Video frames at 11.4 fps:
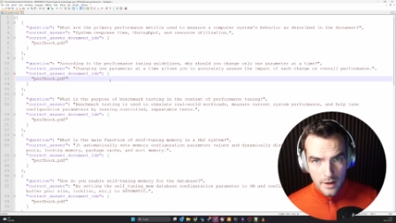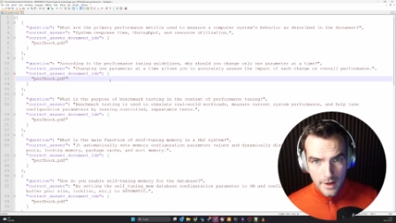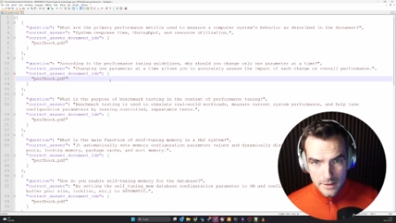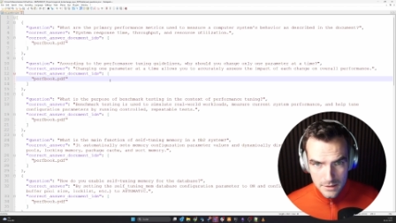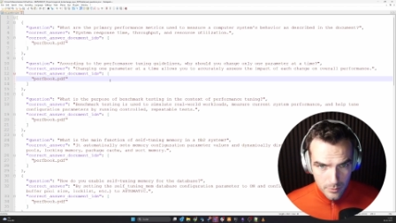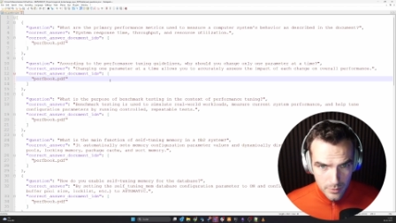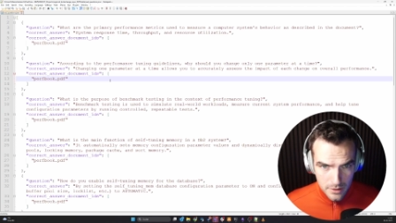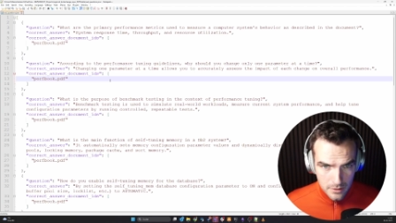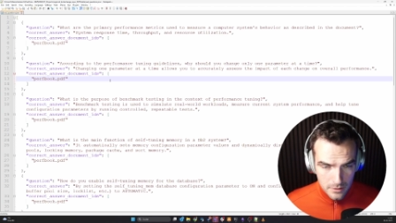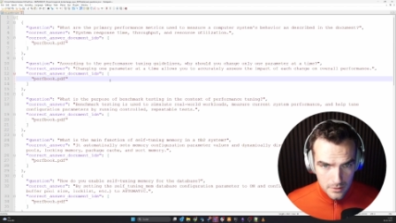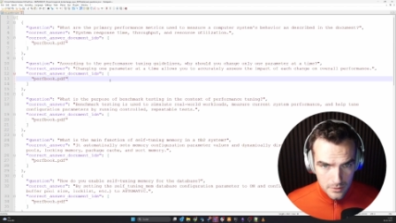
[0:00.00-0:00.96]
I
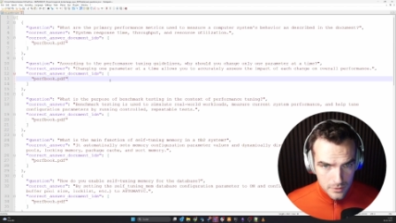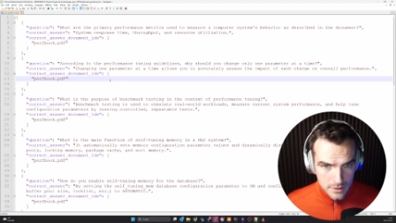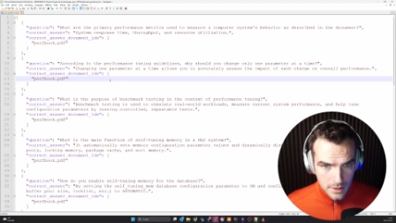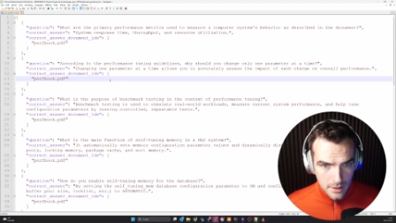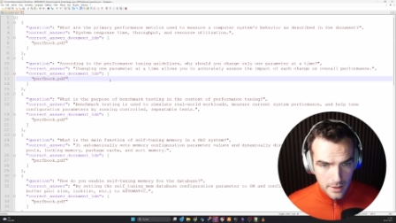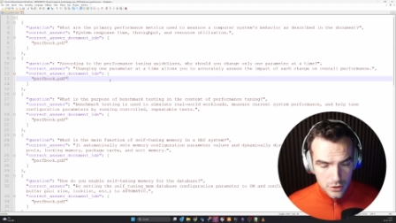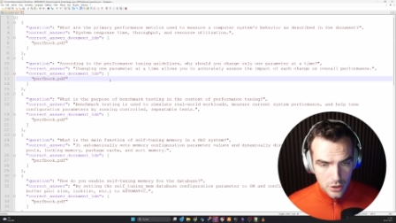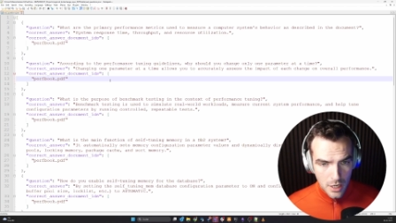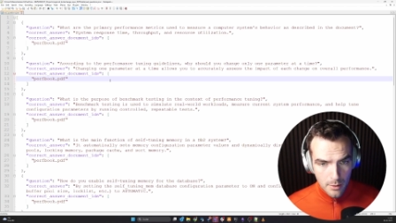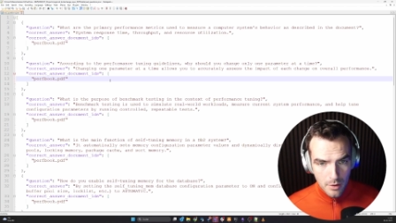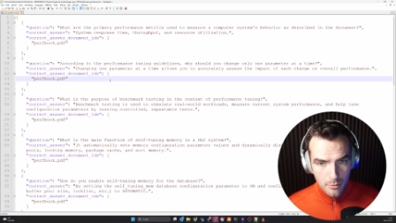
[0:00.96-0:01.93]
simply used a large
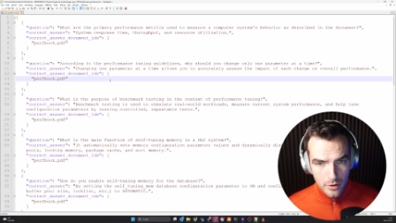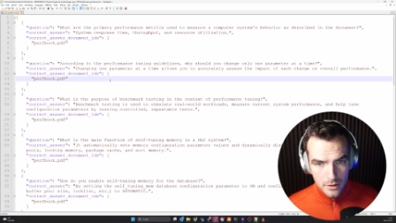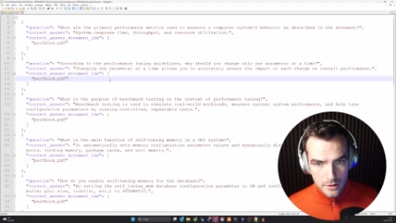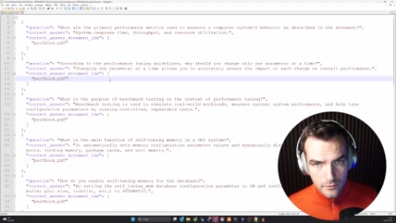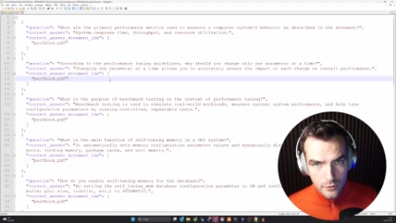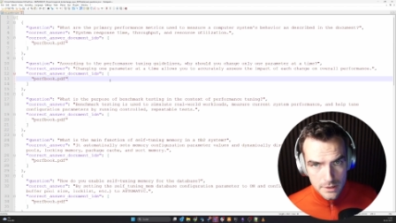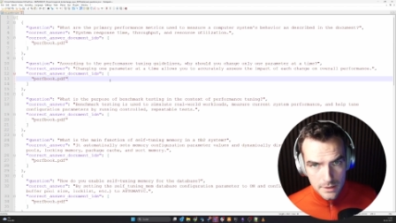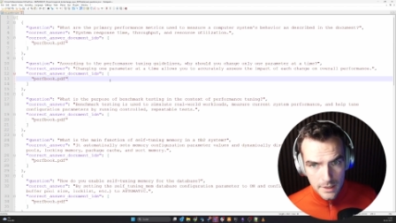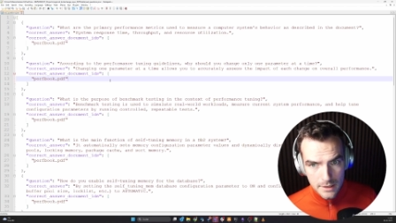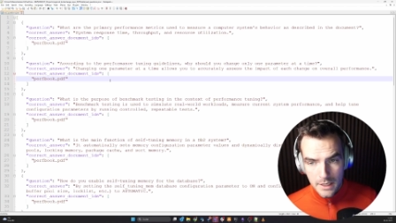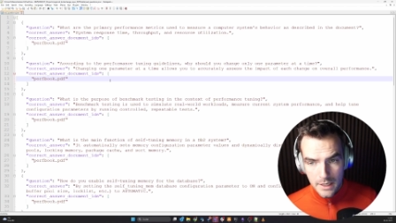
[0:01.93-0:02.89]
llama model in
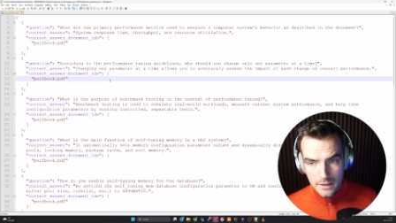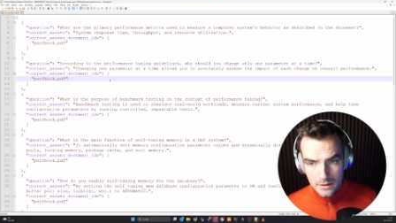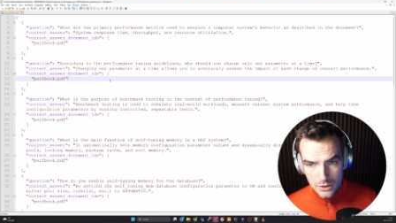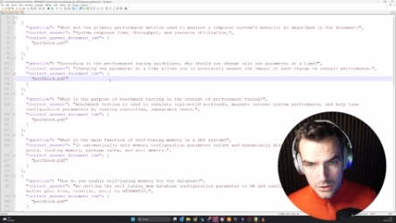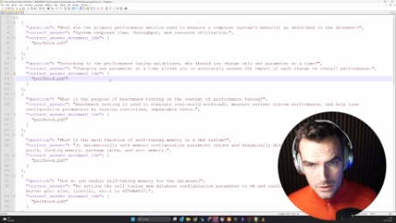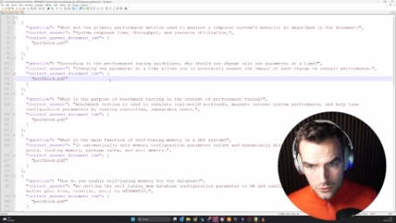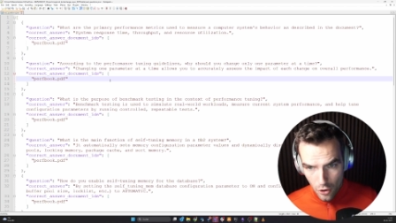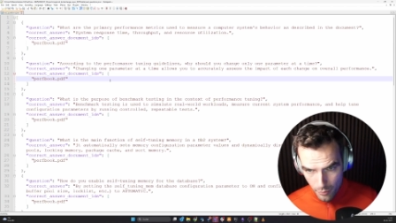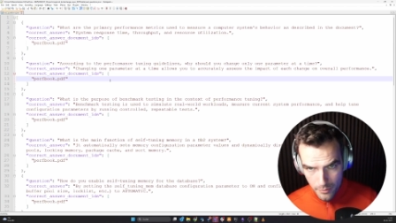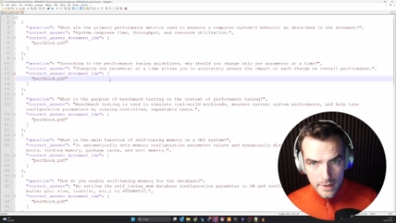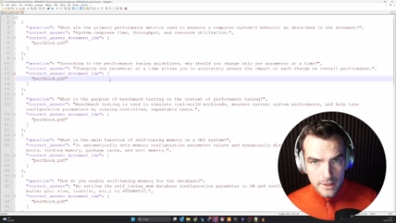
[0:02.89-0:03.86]
watsonx and just
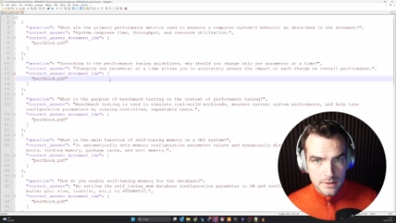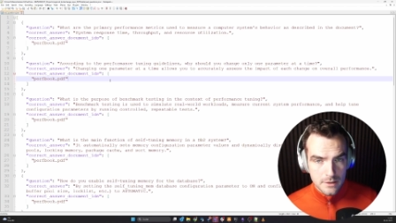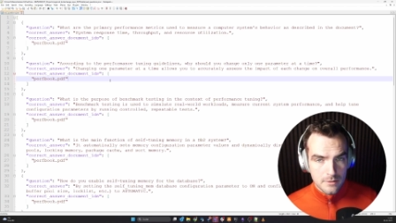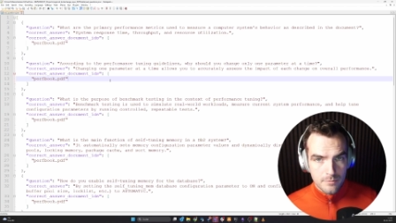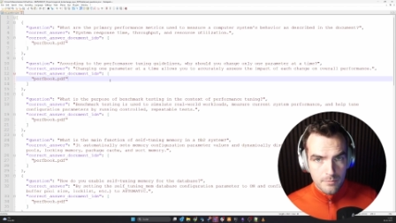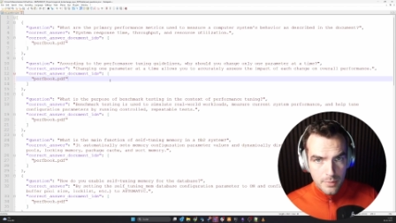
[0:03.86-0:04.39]
copy pasted